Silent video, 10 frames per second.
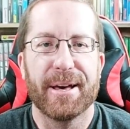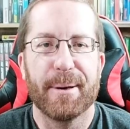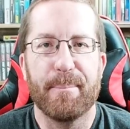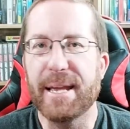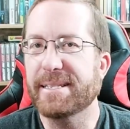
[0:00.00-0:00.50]

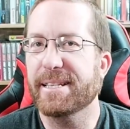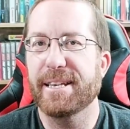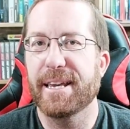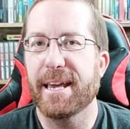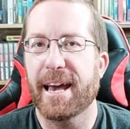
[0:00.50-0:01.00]

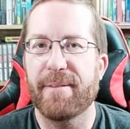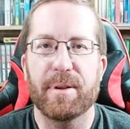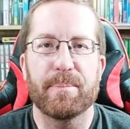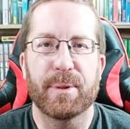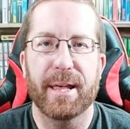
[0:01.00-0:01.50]
basically I've
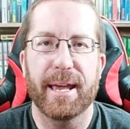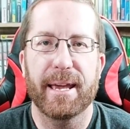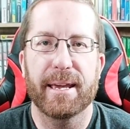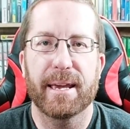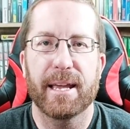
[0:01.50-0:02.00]
been
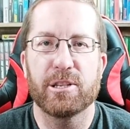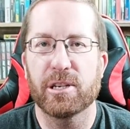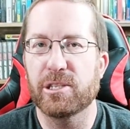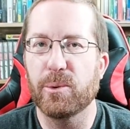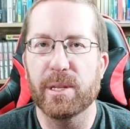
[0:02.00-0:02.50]
playing and
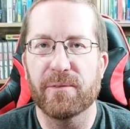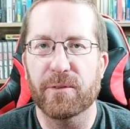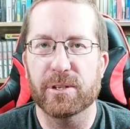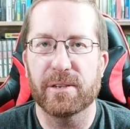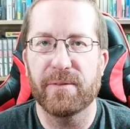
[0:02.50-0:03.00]
just doing the
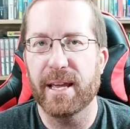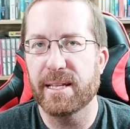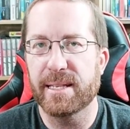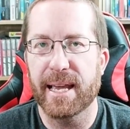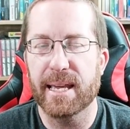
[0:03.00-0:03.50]
first event
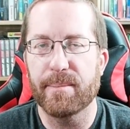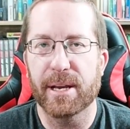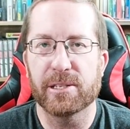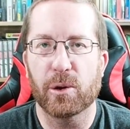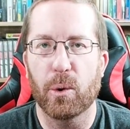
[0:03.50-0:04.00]
and taking
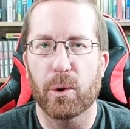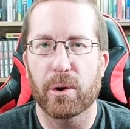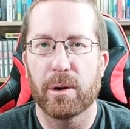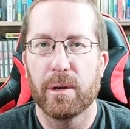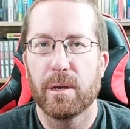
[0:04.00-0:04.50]
my
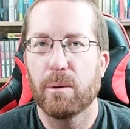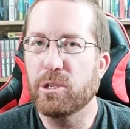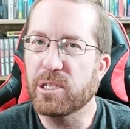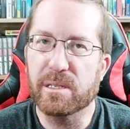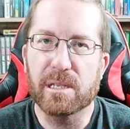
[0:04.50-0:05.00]
score,
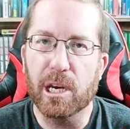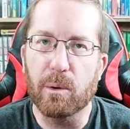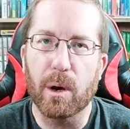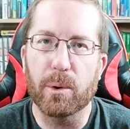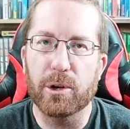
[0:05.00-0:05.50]
which is
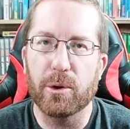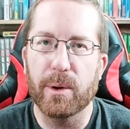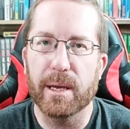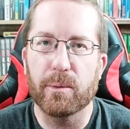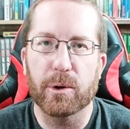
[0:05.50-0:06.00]
still what we're doing.